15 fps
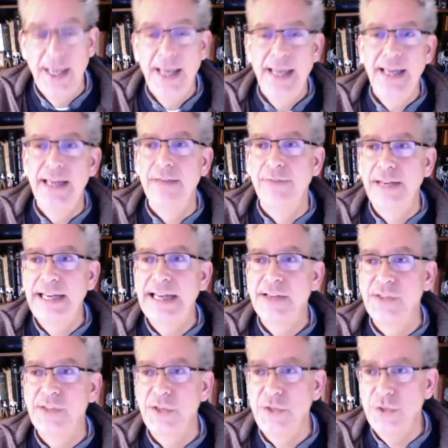if he
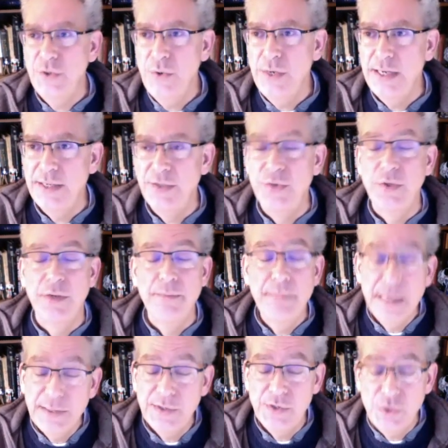has a duty to
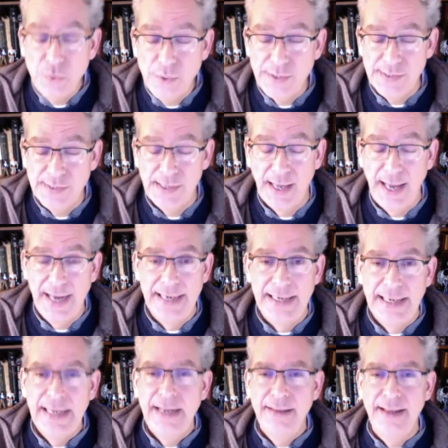commit suicide,
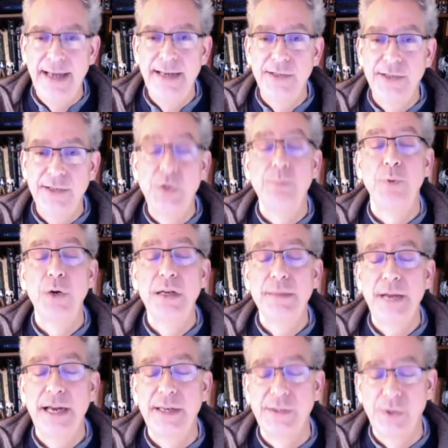that is, to bring
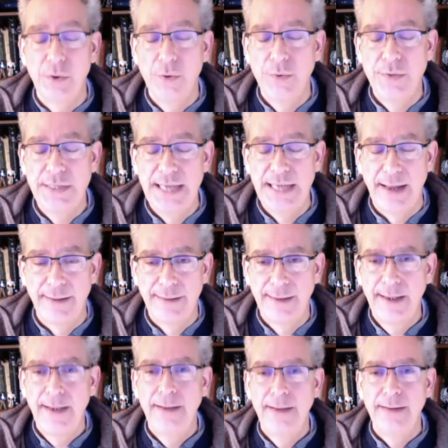about his own death,
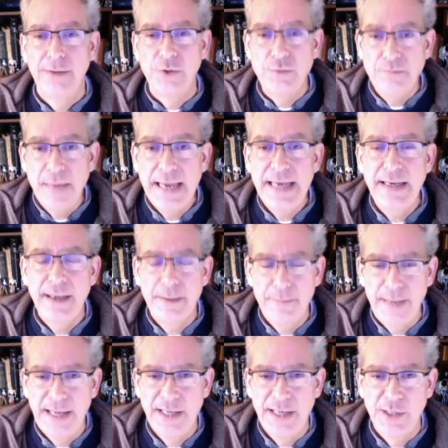to make
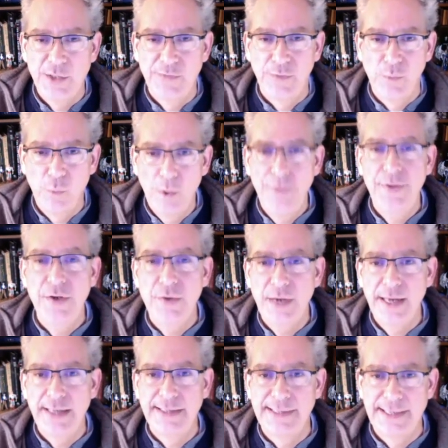amends for what the
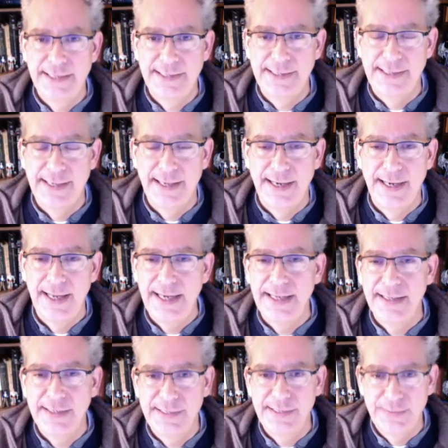United States did
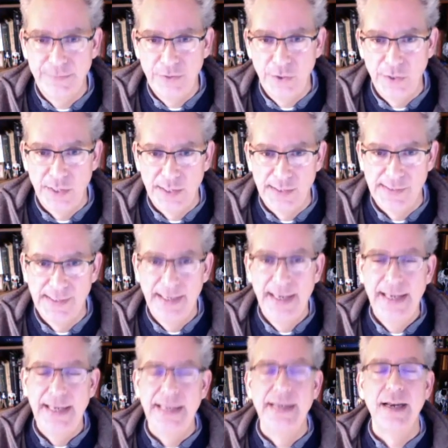against civilians
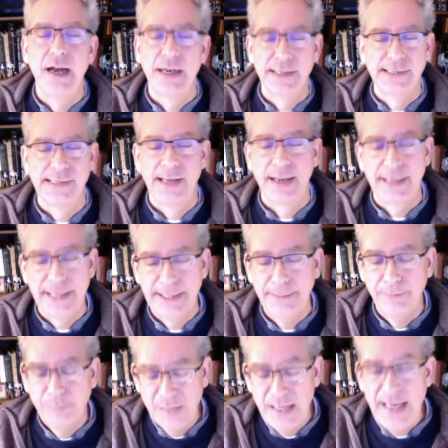in Nagasaki.
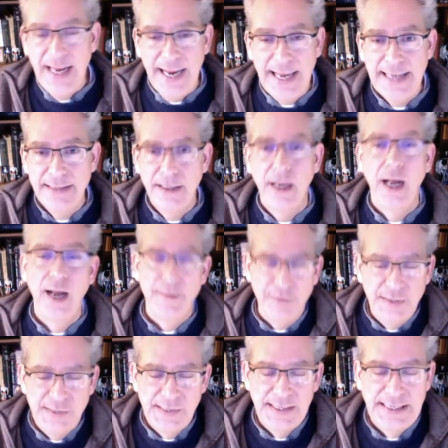And
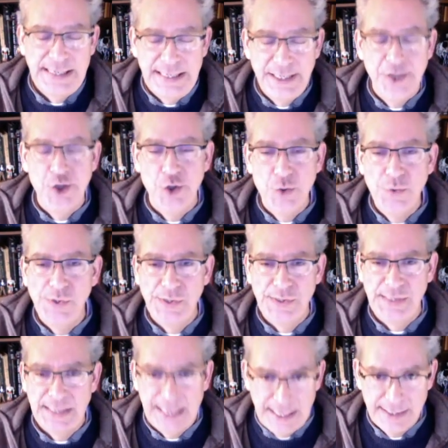obviously, he
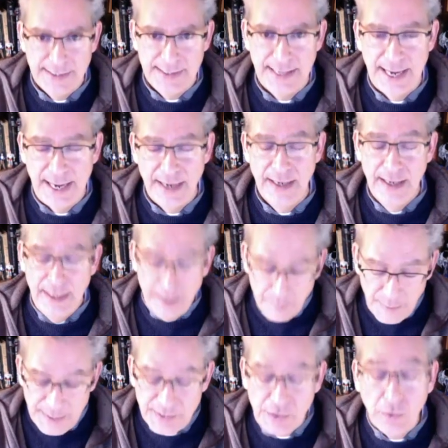chooses against that,
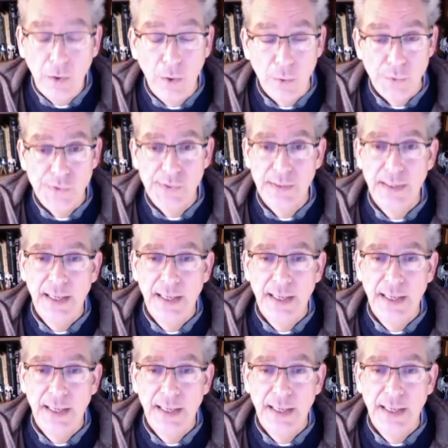but it's close.